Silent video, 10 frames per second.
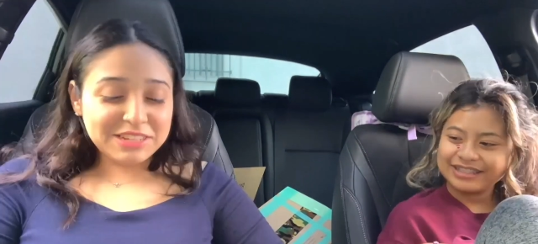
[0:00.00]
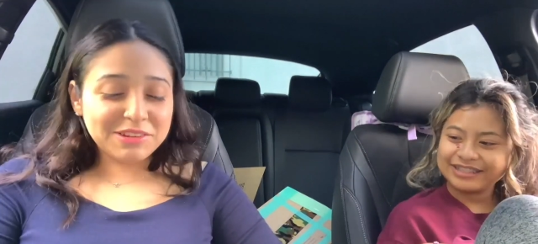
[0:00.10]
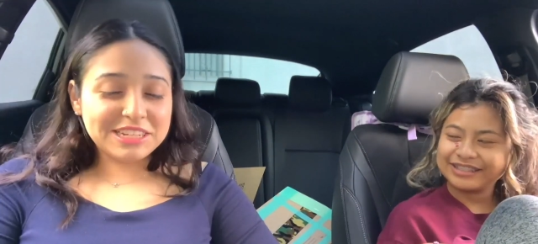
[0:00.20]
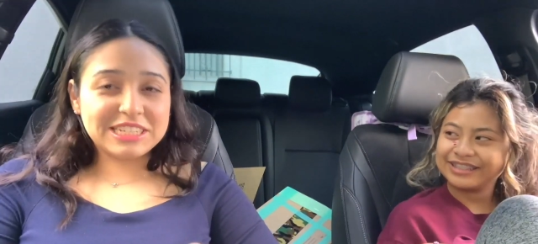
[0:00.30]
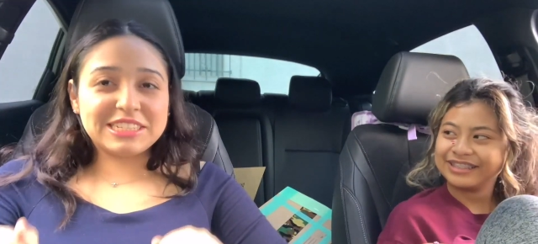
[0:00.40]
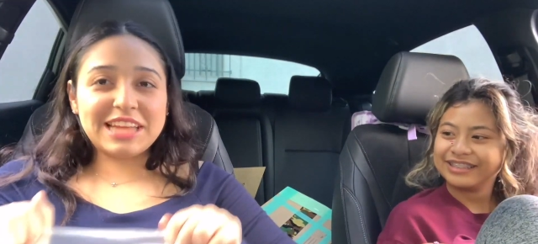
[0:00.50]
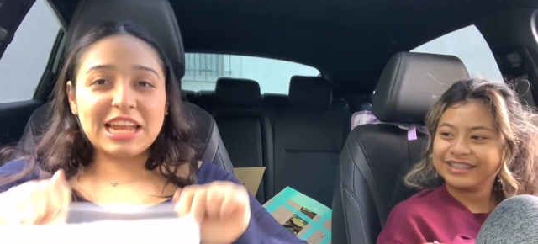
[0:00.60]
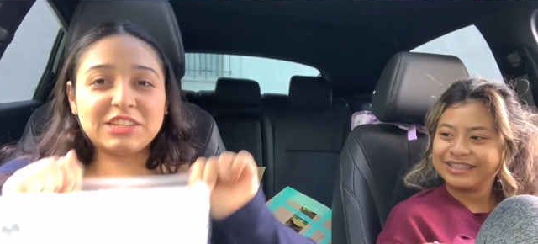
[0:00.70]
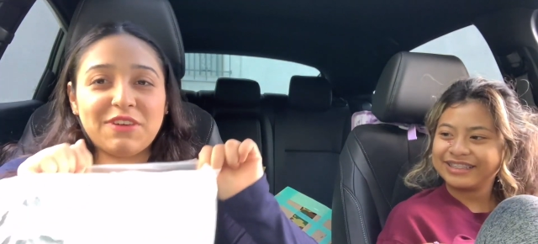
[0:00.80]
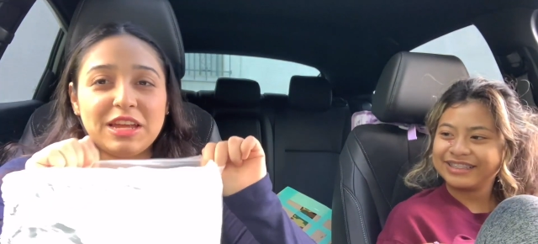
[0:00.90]
Speaker 1: one is
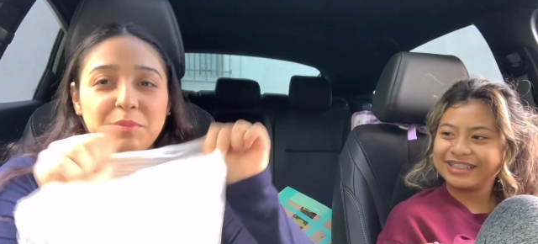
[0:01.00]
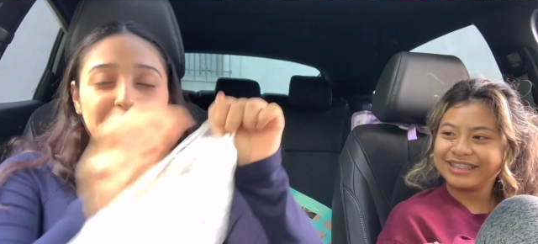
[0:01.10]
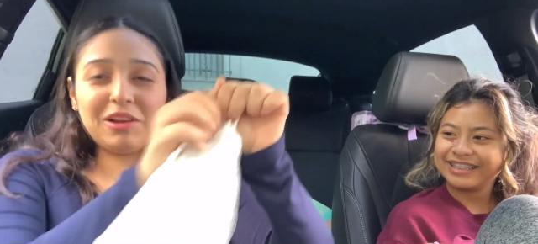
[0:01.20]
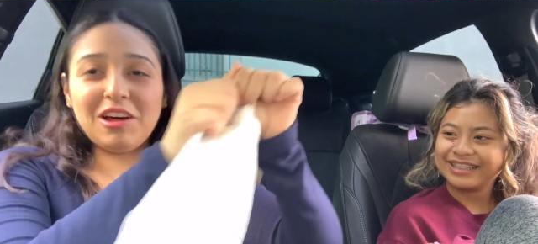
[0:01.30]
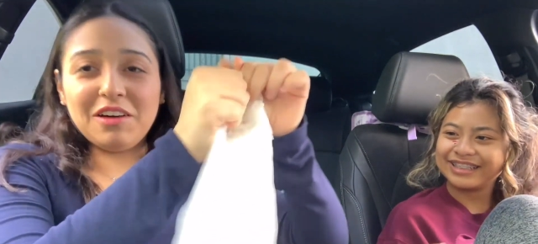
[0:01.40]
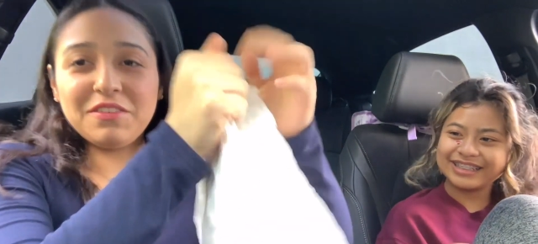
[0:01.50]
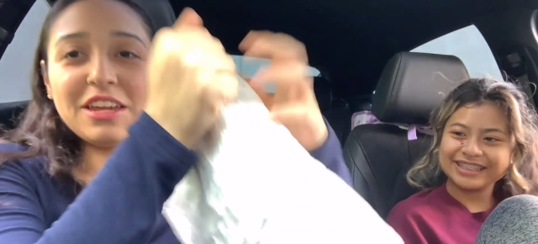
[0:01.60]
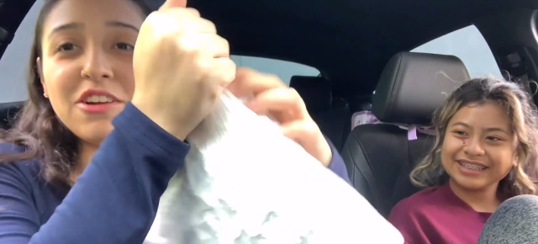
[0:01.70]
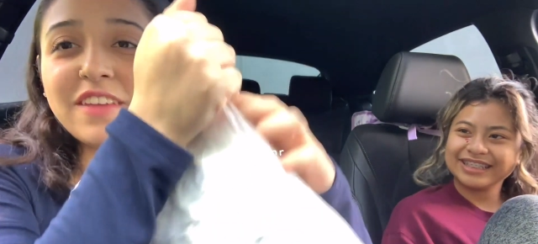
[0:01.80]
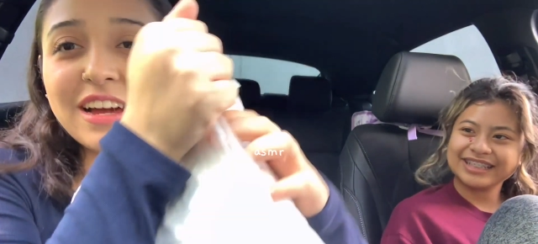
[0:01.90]
satisfying to peel off.
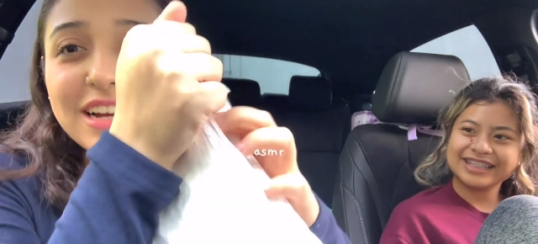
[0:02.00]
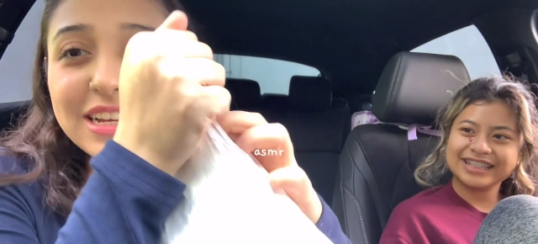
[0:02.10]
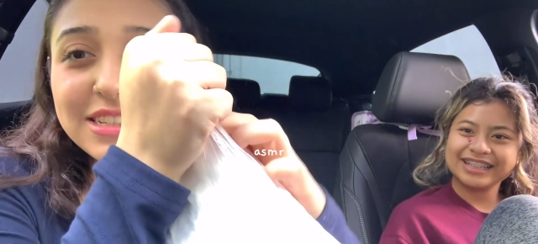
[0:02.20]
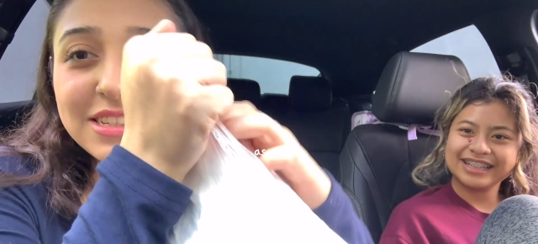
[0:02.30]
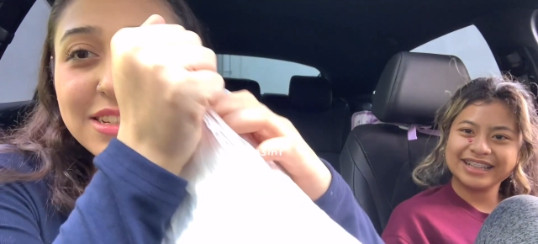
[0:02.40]
Hear that, guys?